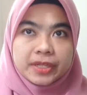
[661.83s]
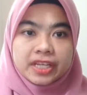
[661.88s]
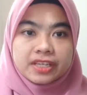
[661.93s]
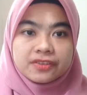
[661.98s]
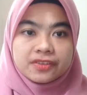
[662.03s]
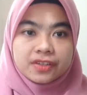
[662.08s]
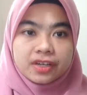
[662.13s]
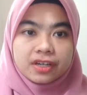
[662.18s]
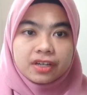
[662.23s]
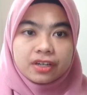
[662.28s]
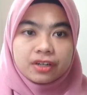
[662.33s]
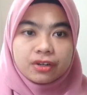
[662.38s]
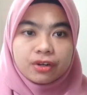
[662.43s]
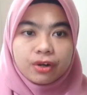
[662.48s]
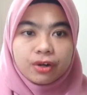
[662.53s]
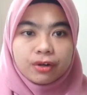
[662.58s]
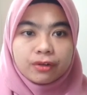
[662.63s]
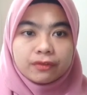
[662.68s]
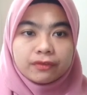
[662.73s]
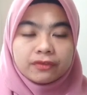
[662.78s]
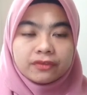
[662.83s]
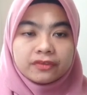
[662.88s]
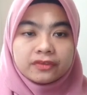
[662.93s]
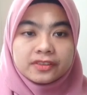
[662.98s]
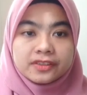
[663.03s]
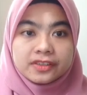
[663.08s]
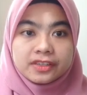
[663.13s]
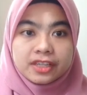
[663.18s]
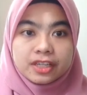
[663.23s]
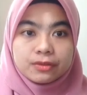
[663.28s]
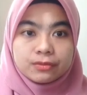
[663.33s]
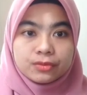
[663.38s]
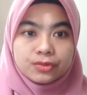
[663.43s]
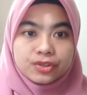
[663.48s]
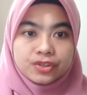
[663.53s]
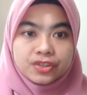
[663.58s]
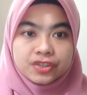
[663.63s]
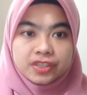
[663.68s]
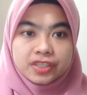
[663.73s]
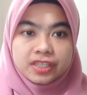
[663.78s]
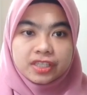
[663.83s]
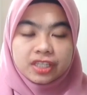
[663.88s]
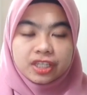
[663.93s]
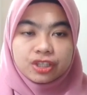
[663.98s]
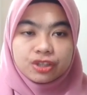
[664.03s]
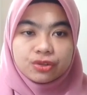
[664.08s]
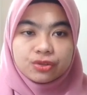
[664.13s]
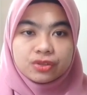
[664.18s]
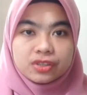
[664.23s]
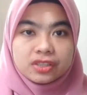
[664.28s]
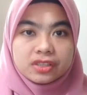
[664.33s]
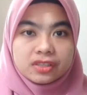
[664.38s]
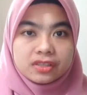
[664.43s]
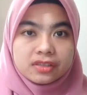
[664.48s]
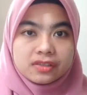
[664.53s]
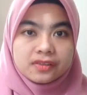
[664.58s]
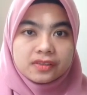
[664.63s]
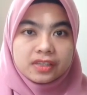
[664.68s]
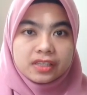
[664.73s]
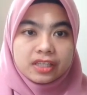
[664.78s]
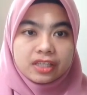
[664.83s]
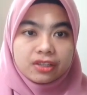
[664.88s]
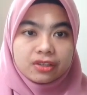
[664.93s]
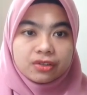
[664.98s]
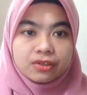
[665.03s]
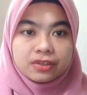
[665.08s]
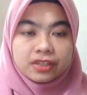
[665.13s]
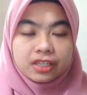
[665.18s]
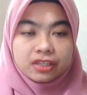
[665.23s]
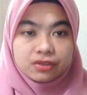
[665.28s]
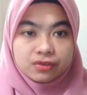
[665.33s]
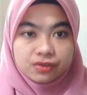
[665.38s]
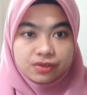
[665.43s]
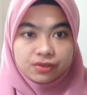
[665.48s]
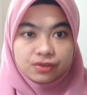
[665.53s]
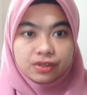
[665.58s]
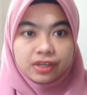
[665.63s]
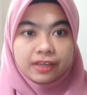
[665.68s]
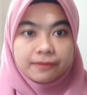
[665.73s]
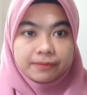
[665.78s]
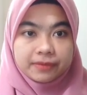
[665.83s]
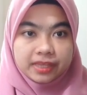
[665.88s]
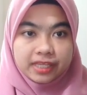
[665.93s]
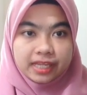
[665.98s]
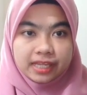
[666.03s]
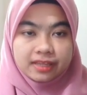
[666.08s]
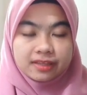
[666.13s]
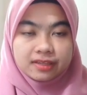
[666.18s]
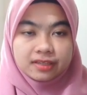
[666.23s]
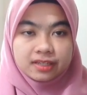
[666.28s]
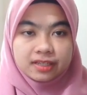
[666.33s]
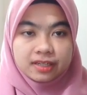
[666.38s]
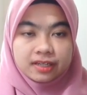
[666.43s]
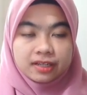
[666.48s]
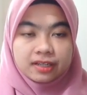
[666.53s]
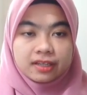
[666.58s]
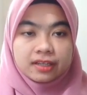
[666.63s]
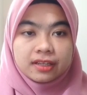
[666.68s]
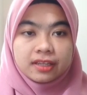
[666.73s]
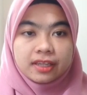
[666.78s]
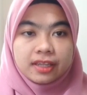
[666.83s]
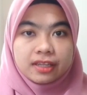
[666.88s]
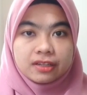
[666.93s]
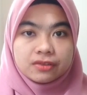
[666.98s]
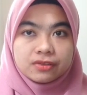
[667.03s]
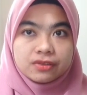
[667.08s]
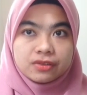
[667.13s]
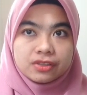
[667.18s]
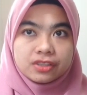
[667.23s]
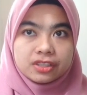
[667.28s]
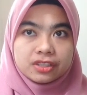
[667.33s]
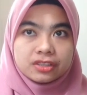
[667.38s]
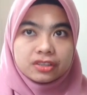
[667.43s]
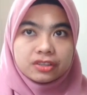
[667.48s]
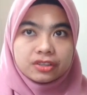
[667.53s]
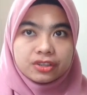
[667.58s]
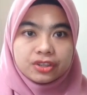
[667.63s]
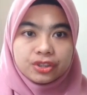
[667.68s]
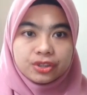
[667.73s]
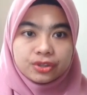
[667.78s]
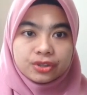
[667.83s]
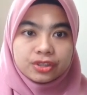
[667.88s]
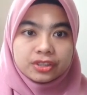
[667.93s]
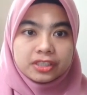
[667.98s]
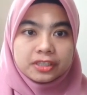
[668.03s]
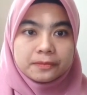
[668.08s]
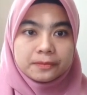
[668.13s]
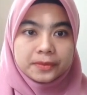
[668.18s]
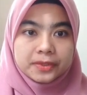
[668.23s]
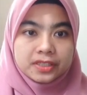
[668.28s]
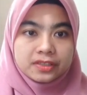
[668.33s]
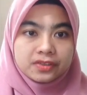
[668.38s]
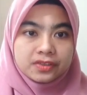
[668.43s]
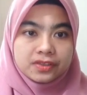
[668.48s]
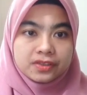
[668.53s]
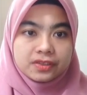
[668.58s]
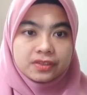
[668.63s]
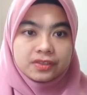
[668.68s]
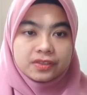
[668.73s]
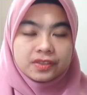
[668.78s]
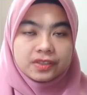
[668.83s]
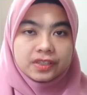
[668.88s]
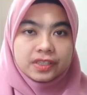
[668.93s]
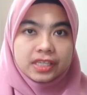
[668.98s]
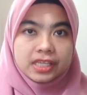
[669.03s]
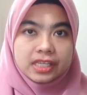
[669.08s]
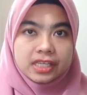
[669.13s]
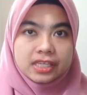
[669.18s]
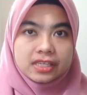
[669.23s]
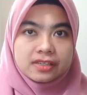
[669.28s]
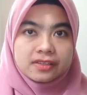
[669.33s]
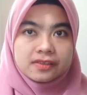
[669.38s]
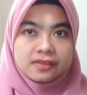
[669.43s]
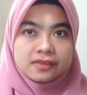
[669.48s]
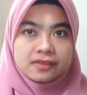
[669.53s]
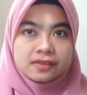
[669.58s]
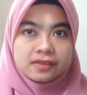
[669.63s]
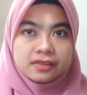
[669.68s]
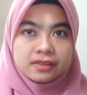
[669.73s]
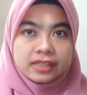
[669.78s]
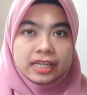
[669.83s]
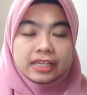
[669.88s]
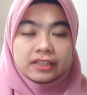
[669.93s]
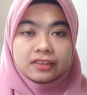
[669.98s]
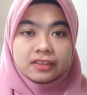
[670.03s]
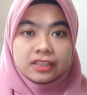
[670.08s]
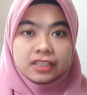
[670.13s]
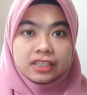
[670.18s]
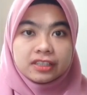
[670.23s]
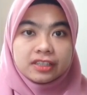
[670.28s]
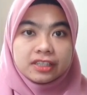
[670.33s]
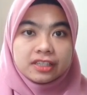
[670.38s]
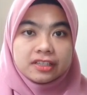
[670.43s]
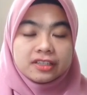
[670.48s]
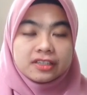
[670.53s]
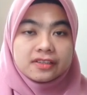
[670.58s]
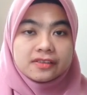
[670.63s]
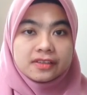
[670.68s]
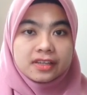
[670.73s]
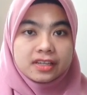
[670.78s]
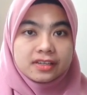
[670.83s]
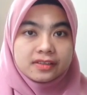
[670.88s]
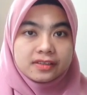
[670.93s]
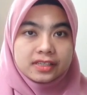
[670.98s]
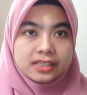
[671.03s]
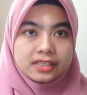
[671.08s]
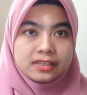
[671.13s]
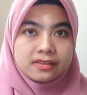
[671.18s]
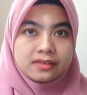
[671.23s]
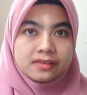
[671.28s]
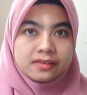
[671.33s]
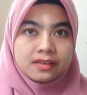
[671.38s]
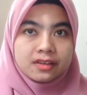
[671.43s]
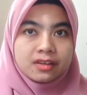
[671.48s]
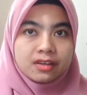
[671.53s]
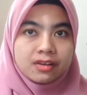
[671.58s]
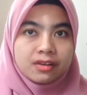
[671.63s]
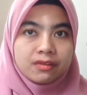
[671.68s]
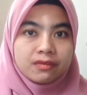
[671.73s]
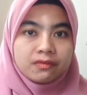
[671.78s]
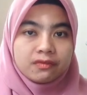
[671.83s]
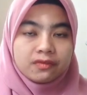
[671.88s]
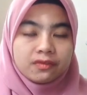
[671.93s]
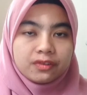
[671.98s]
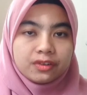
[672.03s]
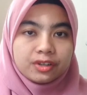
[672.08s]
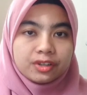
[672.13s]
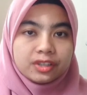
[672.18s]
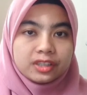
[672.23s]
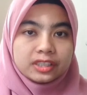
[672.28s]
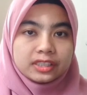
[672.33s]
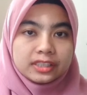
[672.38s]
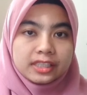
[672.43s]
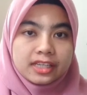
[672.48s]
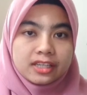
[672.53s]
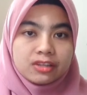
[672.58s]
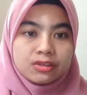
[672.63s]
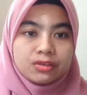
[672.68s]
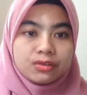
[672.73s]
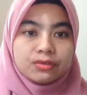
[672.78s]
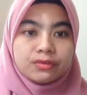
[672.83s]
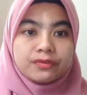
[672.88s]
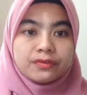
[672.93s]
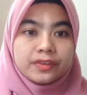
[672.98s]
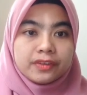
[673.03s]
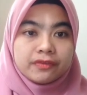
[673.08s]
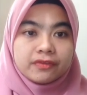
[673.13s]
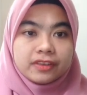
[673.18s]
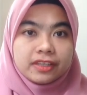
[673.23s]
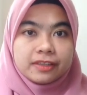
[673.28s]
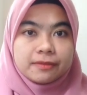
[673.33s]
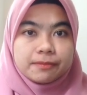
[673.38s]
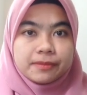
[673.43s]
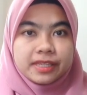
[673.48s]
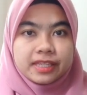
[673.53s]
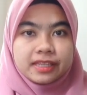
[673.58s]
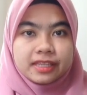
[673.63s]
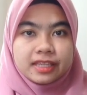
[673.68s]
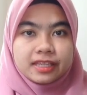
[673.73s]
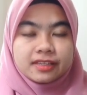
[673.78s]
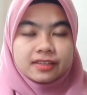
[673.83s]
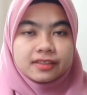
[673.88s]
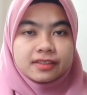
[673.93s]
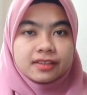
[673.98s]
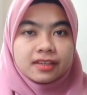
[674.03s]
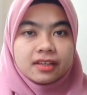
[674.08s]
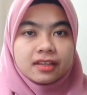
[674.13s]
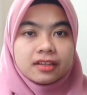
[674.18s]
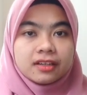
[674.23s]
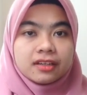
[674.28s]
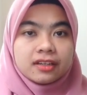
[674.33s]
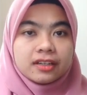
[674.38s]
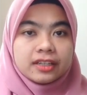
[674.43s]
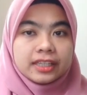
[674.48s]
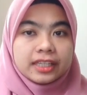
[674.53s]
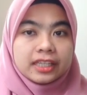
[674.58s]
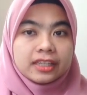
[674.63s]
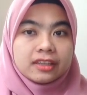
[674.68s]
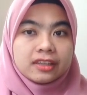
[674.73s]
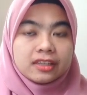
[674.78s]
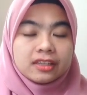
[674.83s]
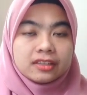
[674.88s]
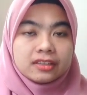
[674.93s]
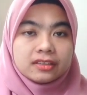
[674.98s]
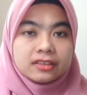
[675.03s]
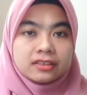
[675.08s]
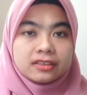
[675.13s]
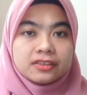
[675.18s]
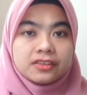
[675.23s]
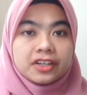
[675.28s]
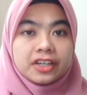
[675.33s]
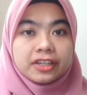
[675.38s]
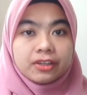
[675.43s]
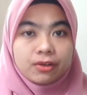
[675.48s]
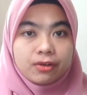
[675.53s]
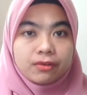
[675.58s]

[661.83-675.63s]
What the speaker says: pHr of snail mochi into the silicone and also hectane. And also the cure temperature is 90 degrees Celsius for 10 to 15 minutes in the drying